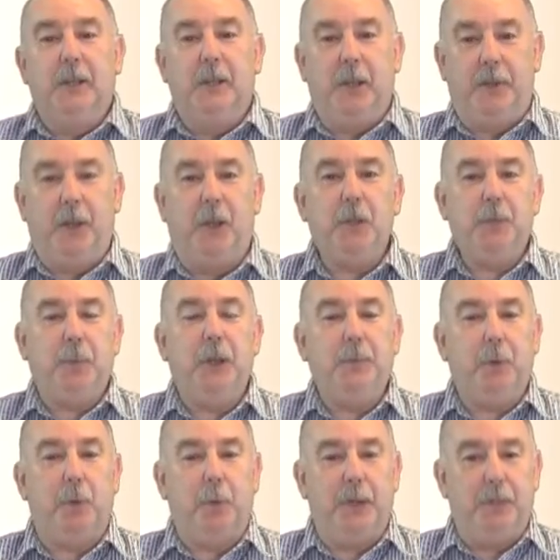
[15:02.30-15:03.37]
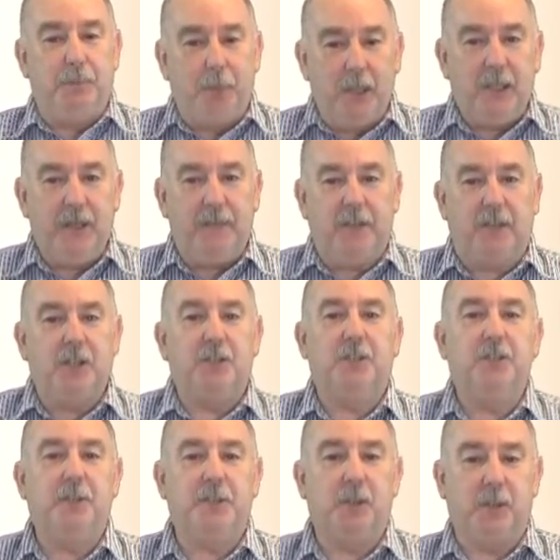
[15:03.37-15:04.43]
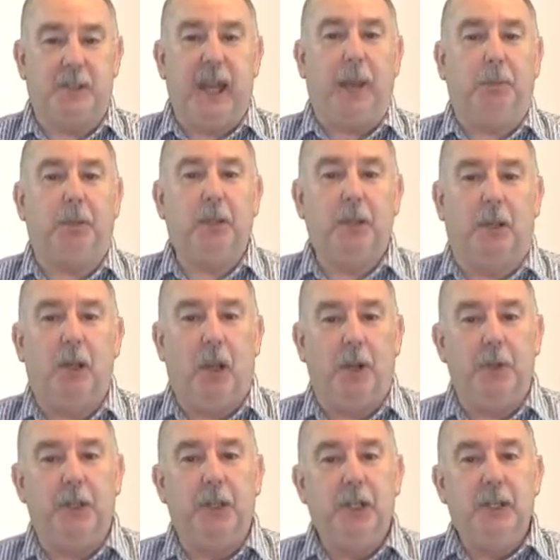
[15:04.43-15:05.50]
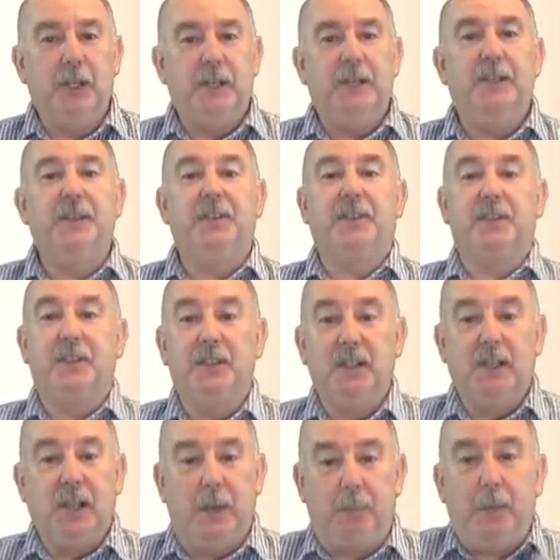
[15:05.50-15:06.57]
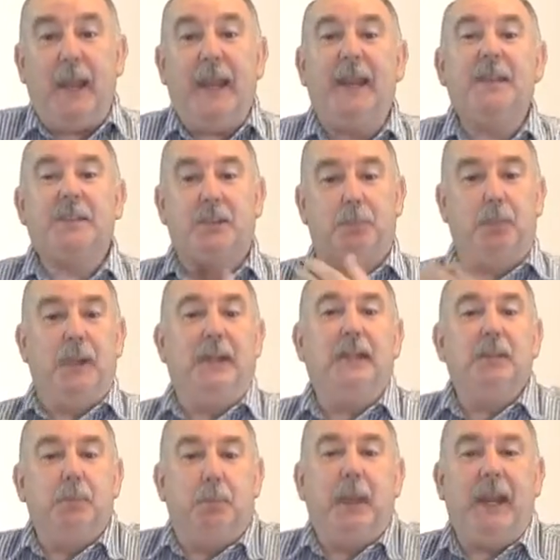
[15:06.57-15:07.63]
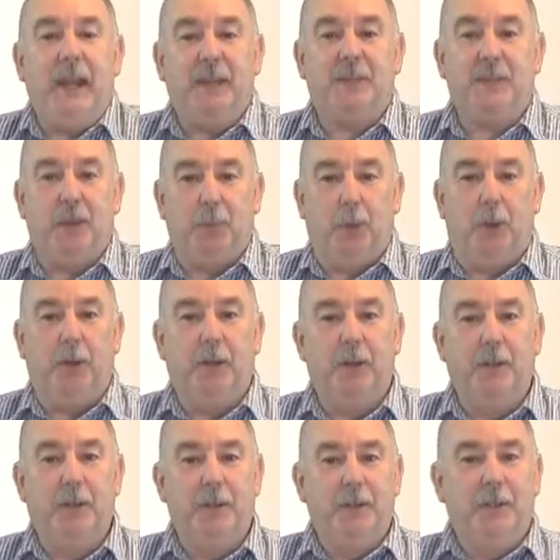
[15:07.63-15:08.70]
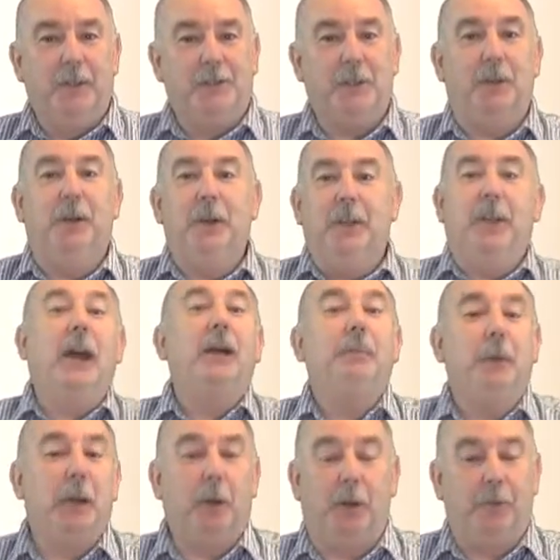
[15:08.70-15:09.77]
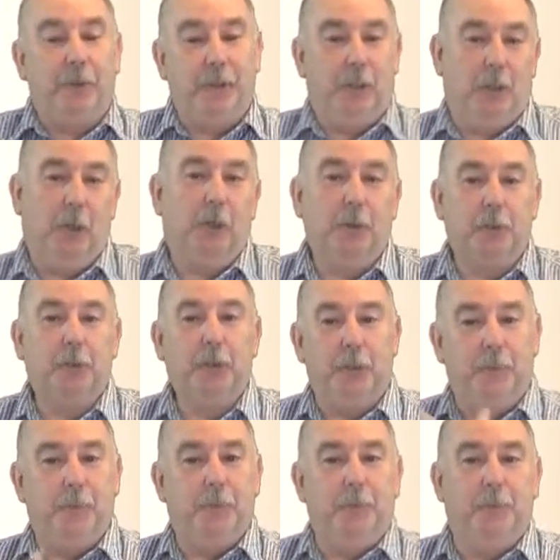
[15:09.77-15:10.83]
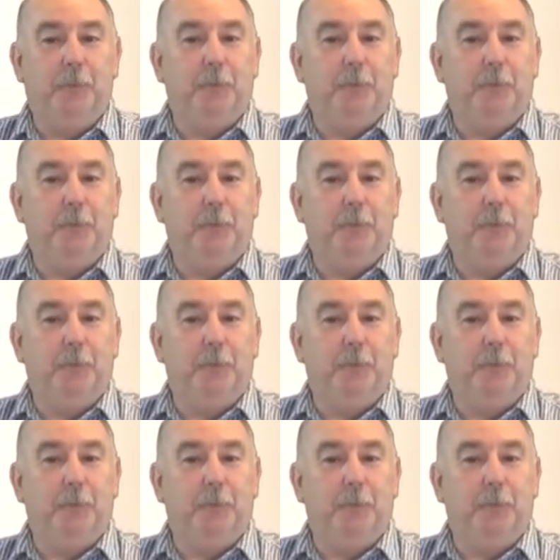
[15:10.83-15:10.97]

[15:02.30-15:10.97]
In those people, the ability of the tissues to adapt to the load appears to be impaired somewhat. So they are better off in a long-term